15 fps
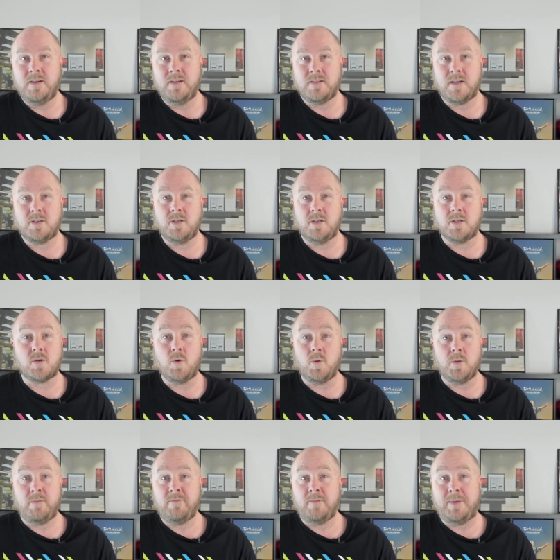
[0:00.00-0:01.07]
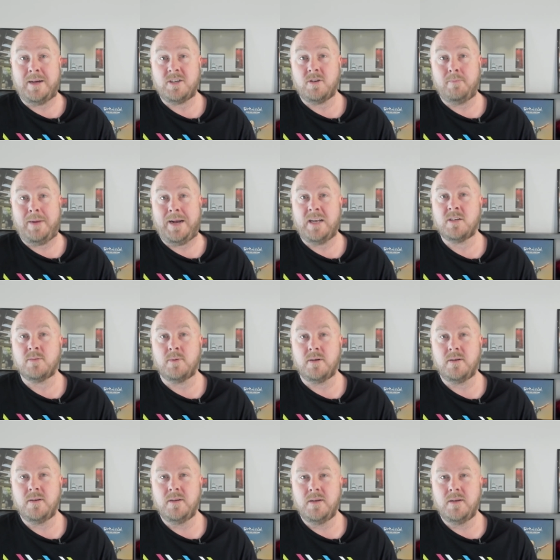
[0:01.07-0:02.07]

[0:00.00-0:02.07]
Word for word: It's actually just called information management.